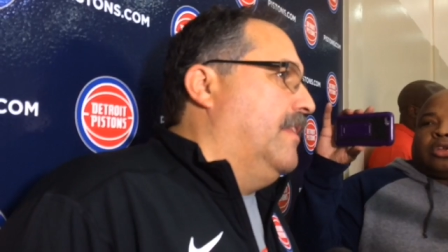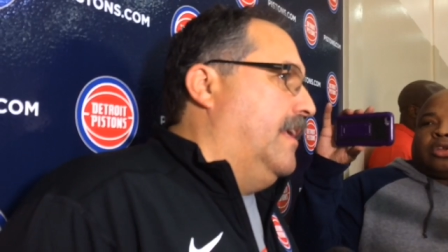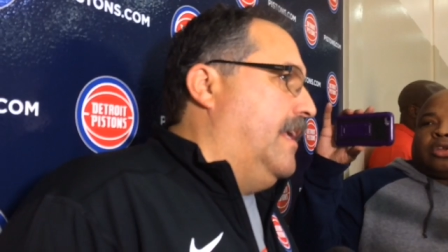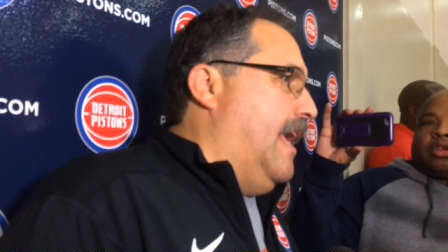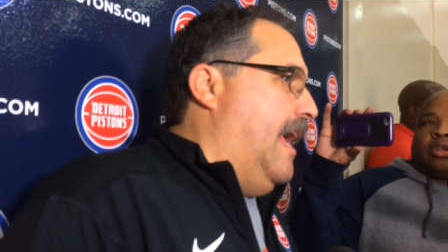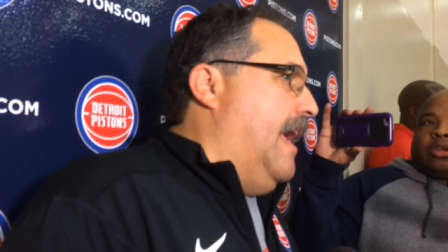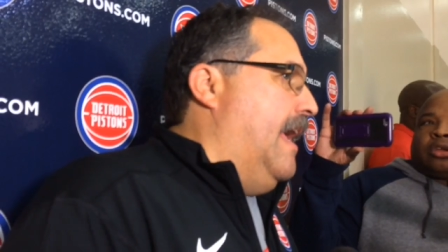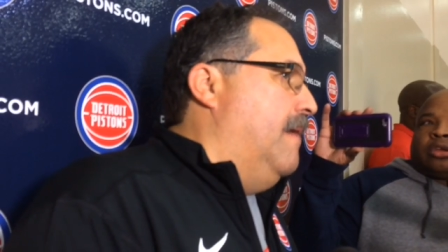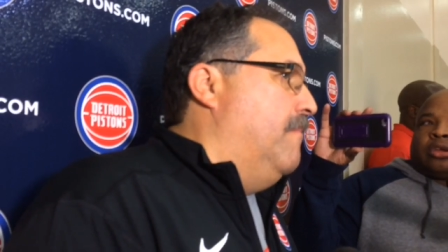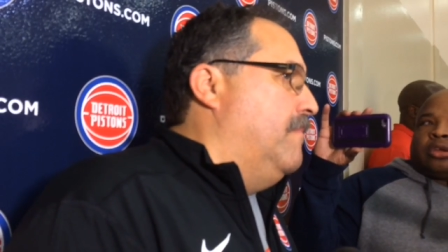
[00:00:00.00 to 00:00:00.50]
the
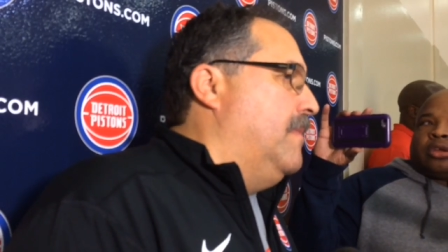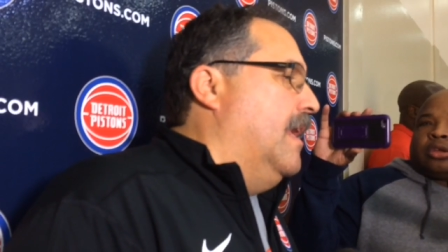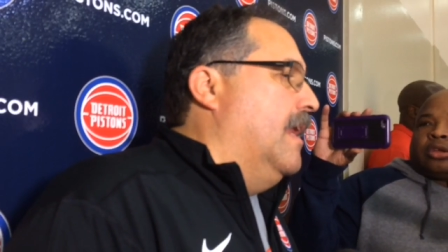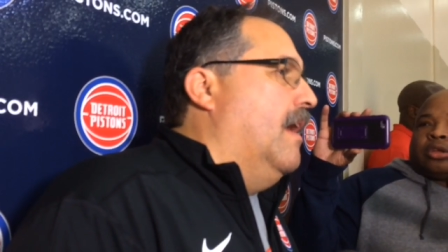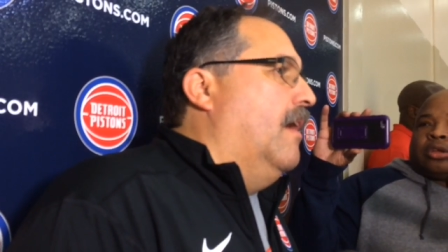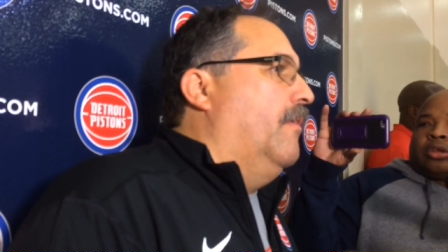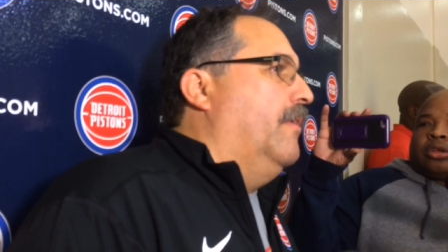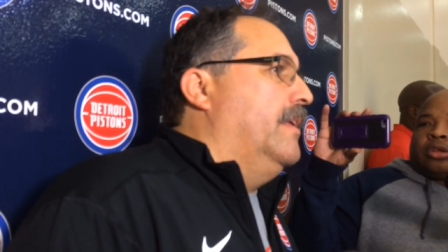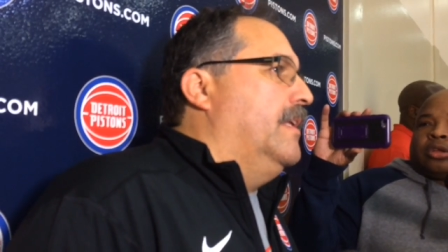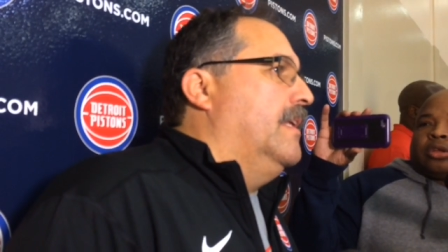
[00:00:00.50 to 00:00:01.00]
game, you
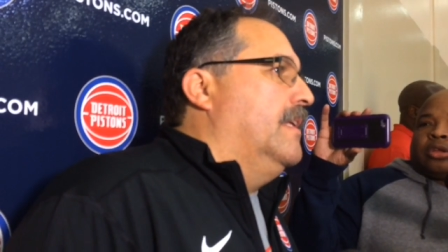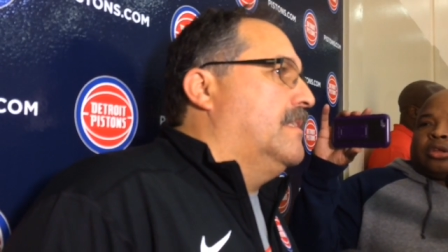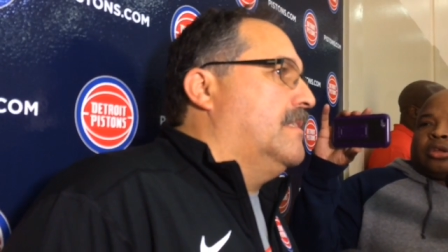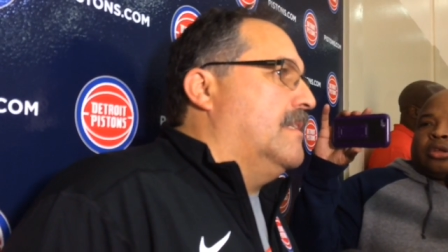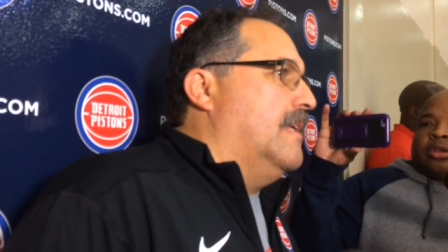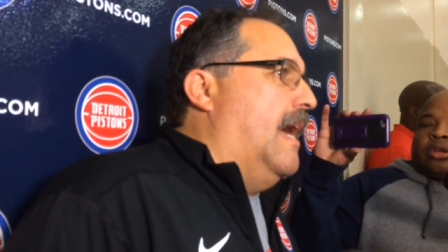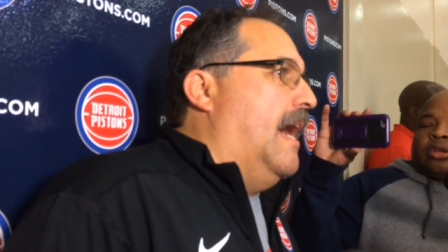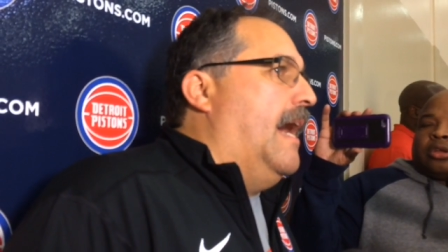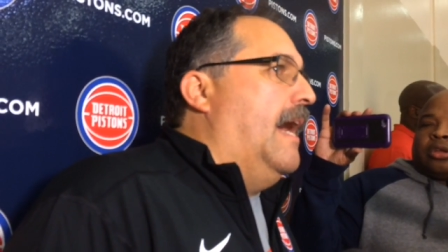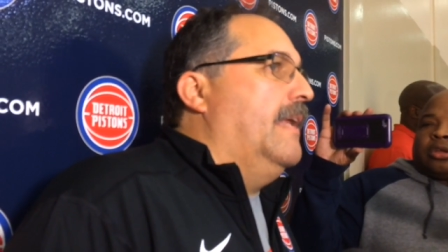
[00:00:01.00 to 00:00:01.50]
know, it,
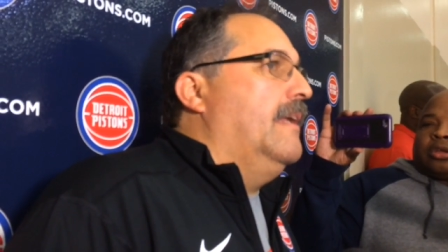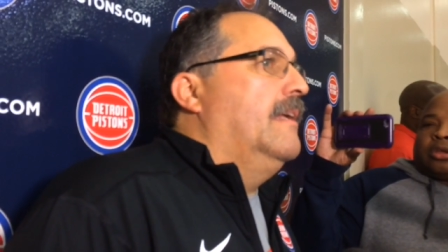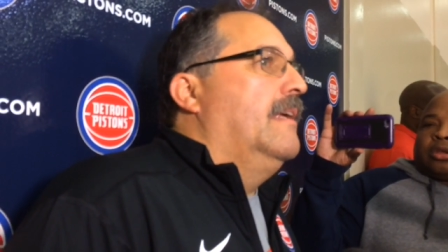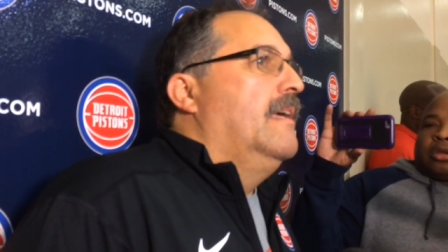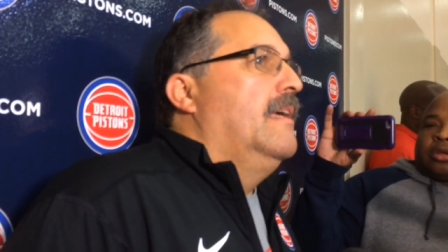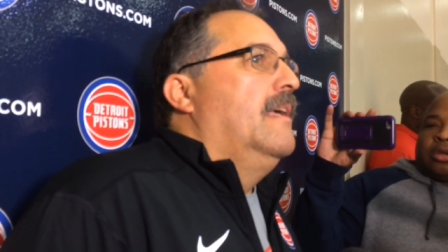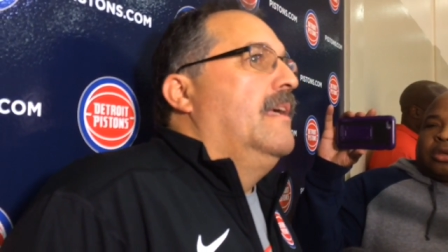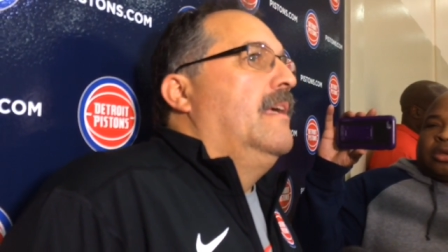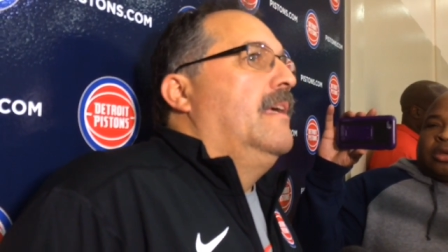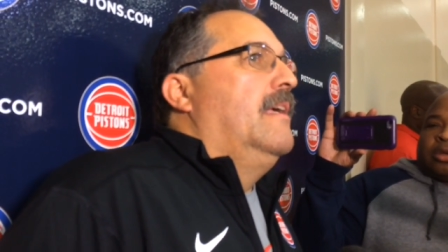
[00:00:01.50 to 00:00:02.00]
it's not
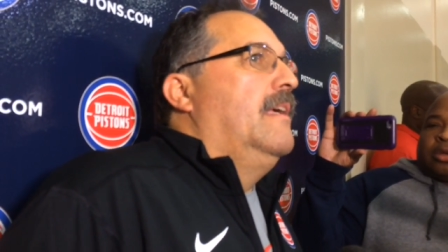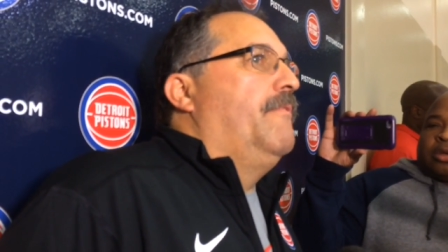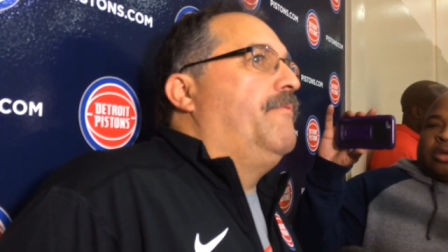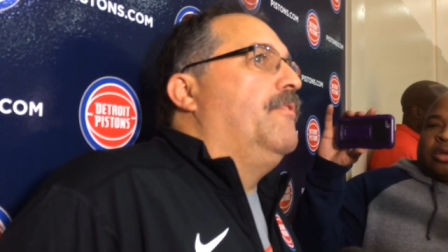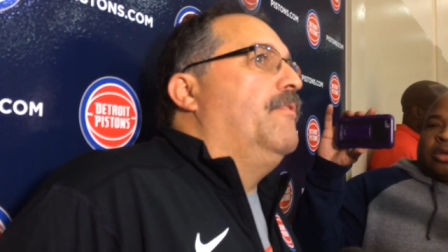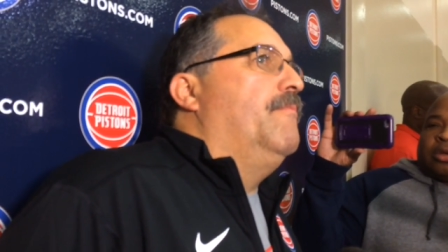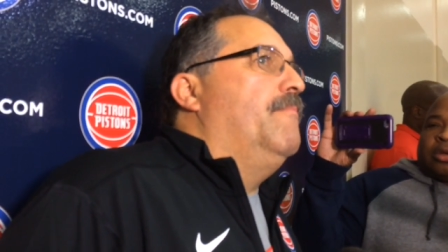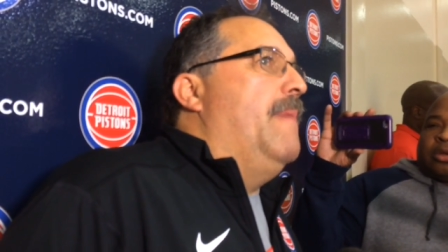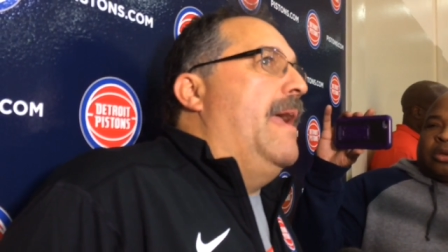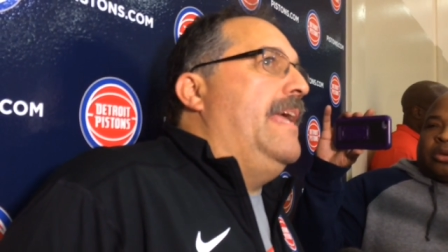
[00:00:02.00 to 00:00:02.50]
if
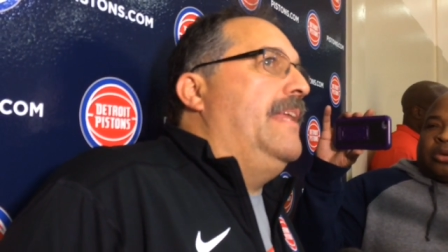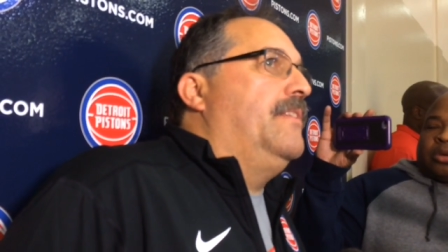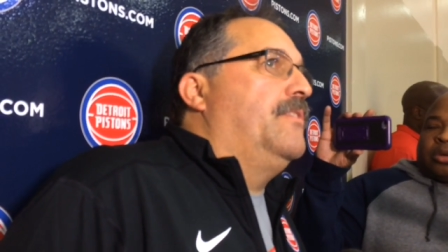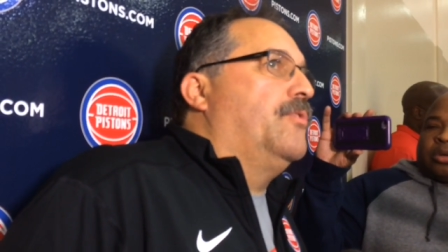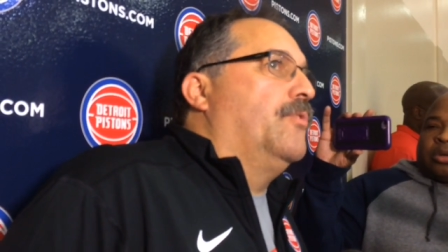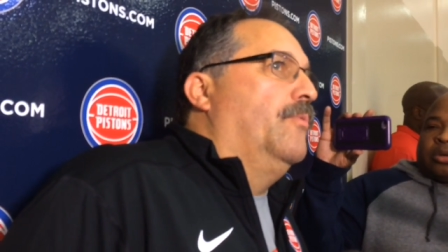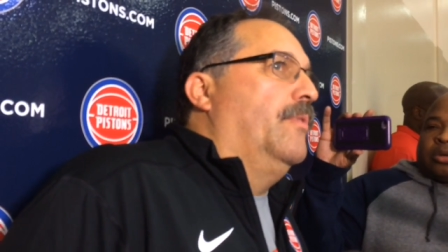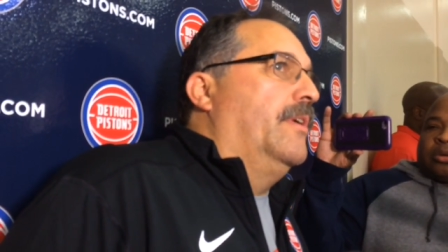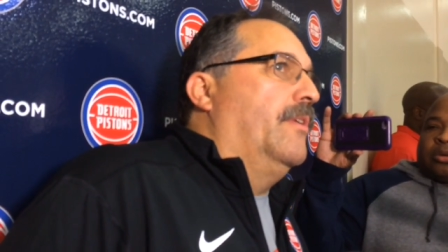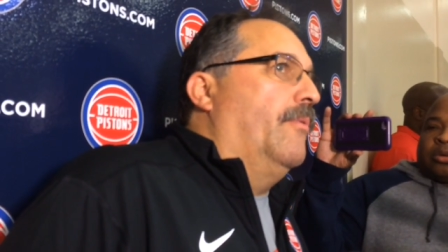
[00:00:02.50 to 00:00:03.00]
you've made
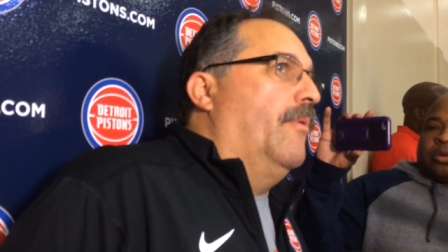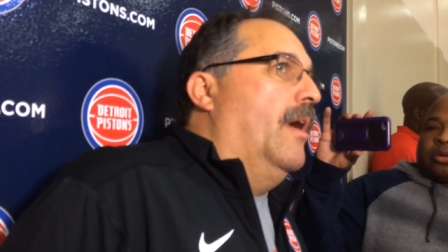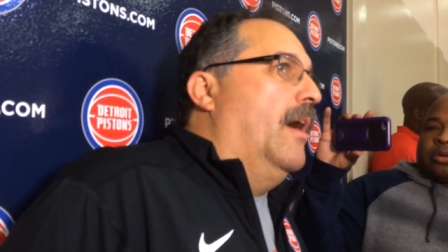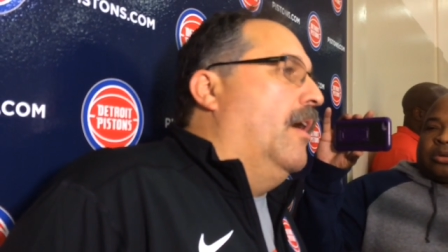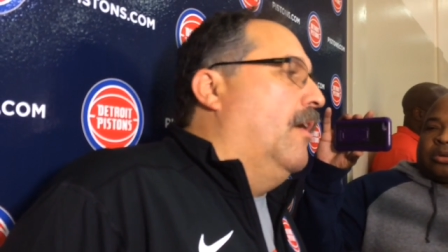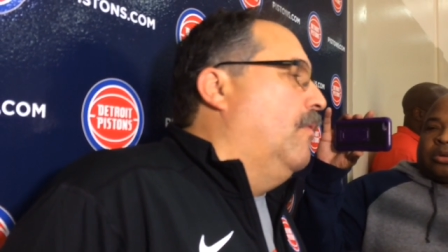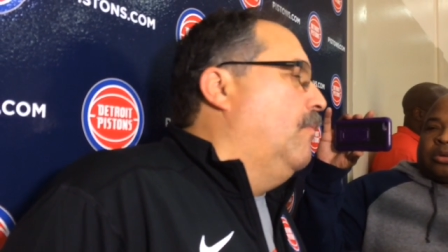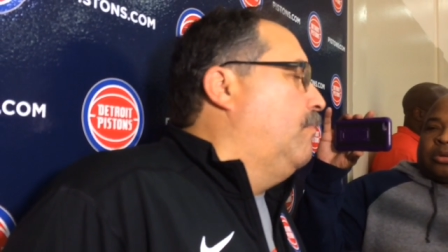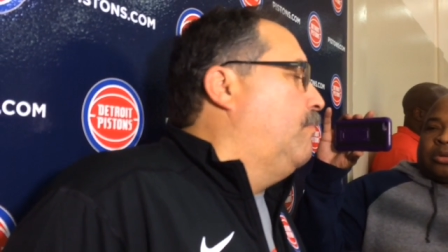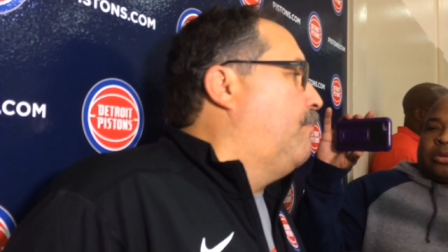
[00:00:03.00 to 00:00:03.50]
two in a
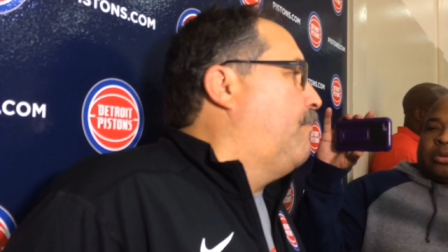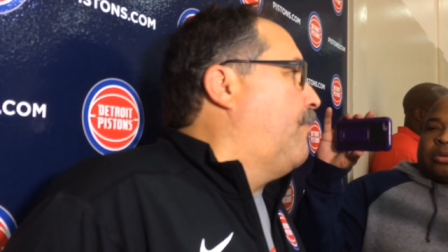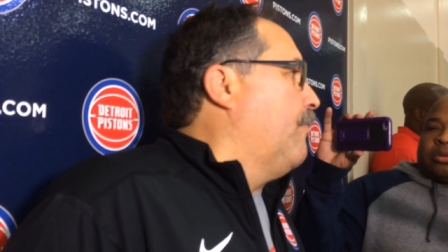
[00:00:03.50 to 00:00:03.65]
row,